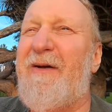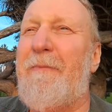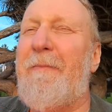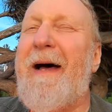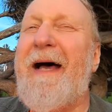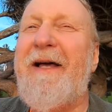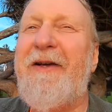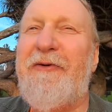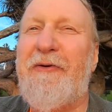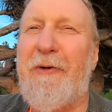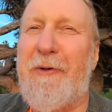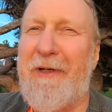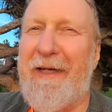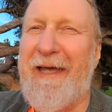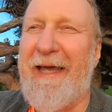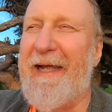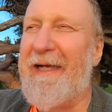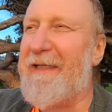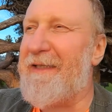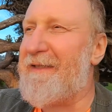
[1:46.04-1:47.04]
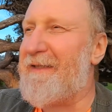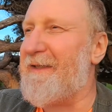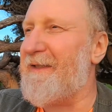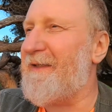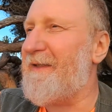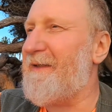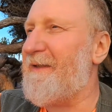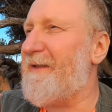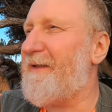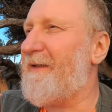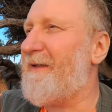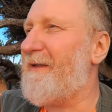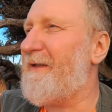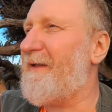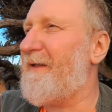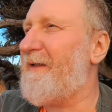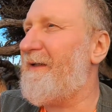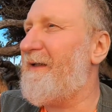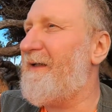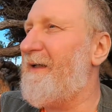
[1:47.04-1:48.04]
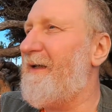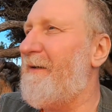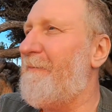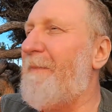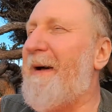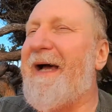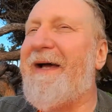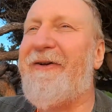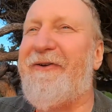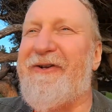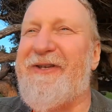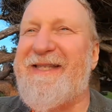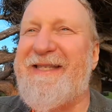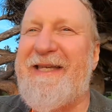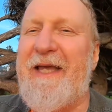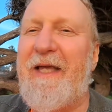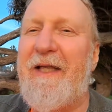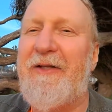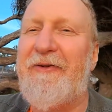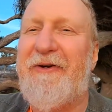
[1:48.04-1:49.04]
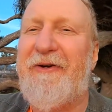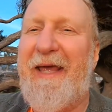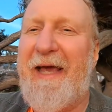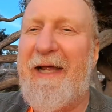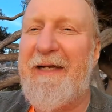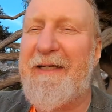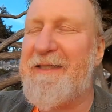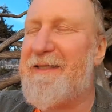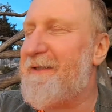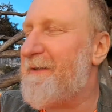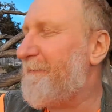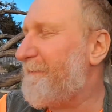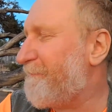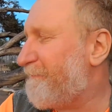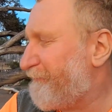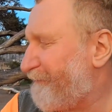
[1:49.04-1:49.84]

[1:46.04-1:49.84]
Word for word: macro reality, macro scale reality,